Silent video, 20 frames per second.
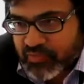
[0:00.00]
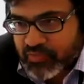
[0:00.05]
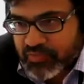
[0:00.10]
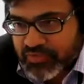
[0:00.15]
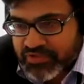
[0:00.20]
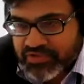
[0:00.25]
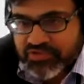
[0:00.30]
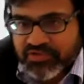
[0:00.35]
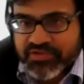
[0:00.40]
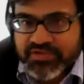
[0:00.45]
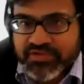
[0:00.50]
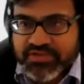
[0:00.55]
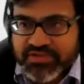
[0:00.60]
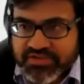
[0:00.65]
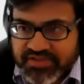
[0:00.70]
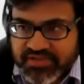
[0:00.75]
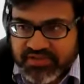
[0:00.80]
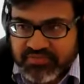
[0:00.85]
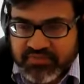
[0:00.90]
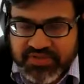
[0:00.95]
and opposition
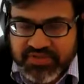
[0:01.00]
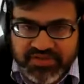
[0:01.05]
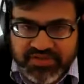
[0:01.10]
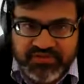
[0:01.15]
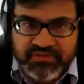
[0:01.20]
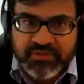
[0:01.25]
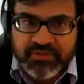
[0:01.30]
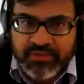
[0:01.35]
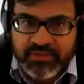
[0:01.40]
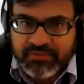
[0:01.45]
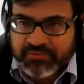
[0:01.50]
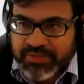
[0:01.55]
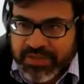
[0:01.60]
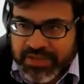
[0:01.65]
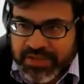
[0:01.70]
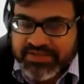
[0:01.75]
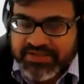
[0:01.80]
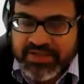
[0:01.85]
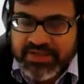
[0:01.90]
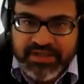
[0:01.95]
systems,
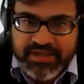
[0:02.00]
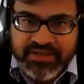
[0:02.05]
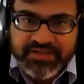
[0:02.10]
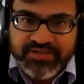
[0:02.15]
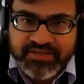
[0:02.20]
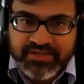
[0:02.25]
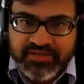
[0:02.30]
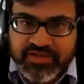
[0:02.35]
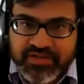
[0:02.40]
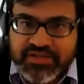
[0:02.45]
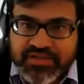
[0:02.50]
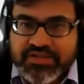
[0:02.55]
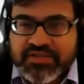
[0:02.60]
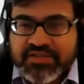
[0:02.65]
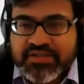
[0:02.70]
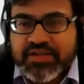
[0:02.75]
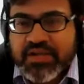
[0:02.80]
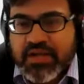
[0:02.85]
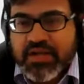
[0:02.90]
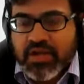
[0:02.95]
as the heading
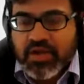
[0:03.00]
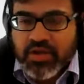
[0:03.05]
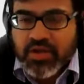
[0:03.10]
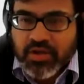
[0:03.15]
suggests.